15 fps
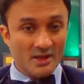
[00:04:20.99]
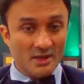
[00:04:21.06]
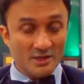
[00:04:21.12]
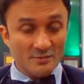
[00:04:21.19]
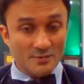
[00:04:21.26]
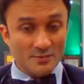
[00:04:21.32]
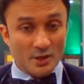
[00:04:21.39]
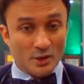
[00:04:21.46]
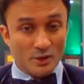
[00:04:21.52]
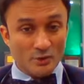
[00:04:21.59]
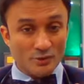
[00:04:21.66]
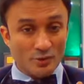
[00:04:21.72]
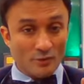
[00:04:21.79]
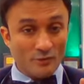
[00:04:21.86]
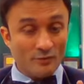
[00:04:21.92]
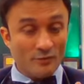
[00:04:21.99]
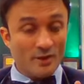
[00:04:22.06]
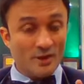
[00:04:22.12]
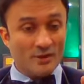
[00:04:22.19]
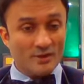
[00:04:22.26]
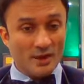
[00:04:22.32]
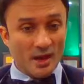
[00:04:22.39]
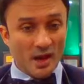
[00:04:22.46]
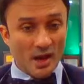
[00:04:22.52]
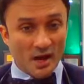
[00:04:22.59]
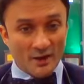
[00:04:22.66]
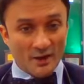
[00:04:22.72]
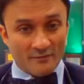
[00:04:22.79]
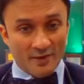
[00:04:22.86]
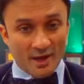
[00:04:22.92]
is because of the
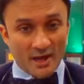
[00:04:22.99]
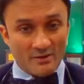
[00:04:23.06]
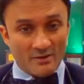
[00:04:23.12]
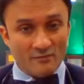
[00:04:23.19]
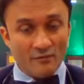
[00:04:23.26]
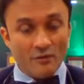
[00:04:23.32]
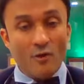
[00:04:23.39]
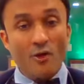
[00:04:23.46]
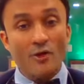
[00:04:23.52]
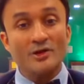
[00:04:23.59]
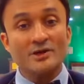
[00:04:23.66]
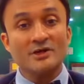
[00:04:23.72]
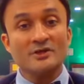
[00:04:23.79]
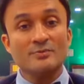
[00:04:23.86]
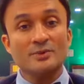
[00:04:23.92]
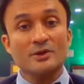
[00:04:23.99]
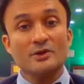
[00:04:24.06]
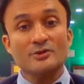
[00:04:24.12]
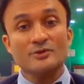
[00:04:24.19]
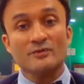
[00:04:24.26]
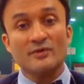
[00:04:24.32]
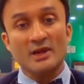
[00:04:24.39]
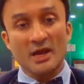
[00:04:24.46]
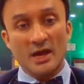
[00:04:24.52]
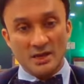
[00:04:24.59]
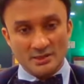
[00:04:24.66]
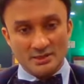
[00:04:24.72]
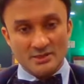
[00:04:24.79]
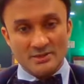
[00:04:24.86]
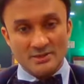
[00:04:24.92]
heart valve or it is because of the
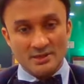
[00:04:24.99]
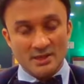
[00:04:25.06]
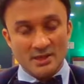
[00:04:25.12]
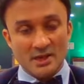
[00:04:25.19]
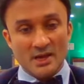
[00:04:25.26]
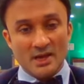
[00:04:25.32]
lungs.